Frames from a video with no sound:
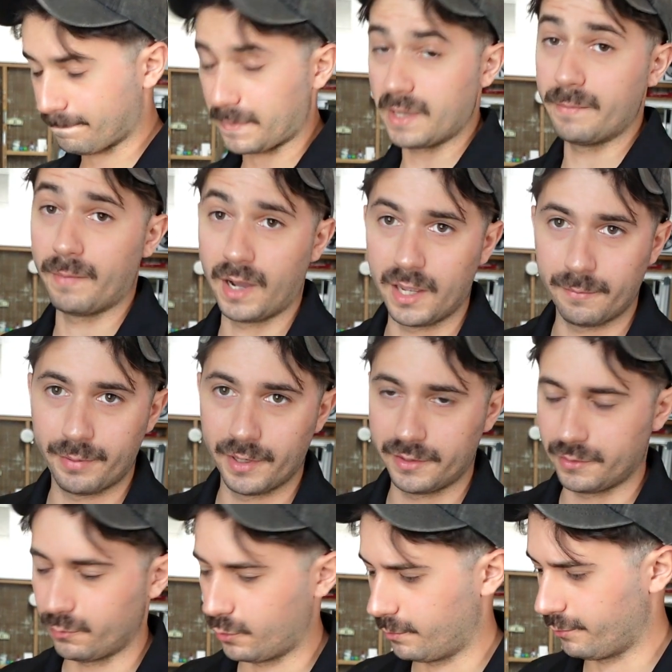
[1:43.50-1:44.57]
in my
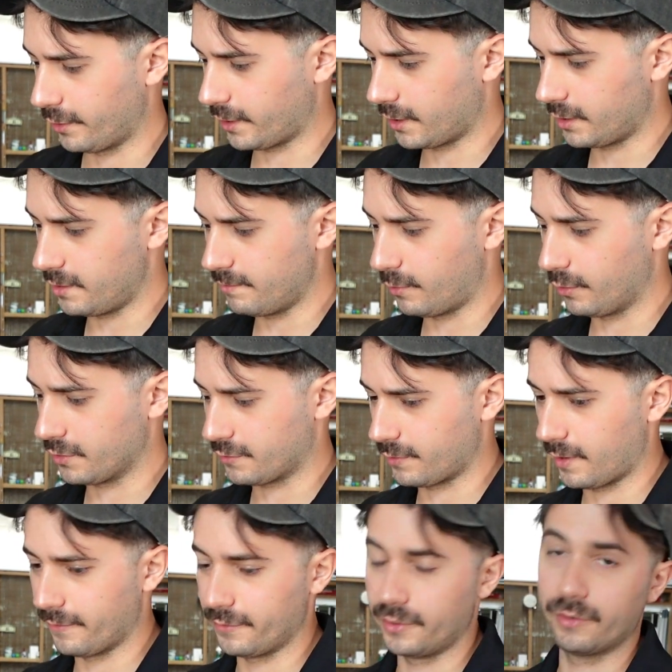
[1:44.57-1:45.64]
opinion, would bring in the most
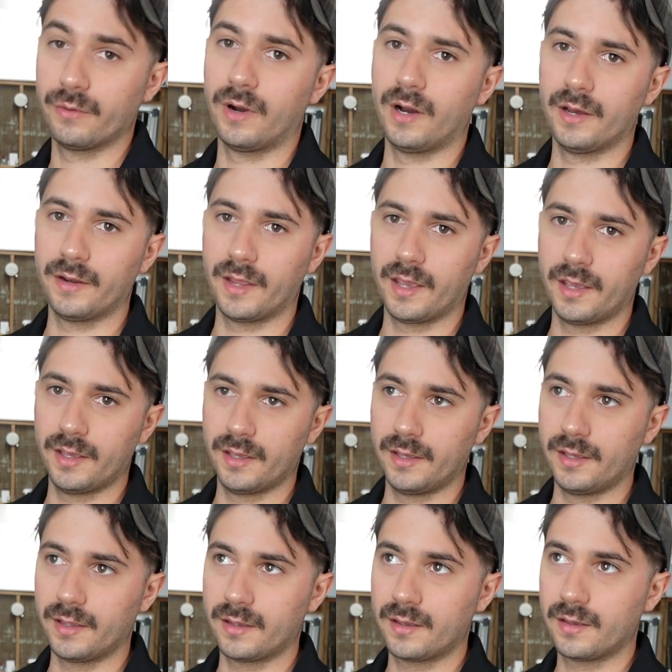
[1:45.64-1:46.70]
revenue on a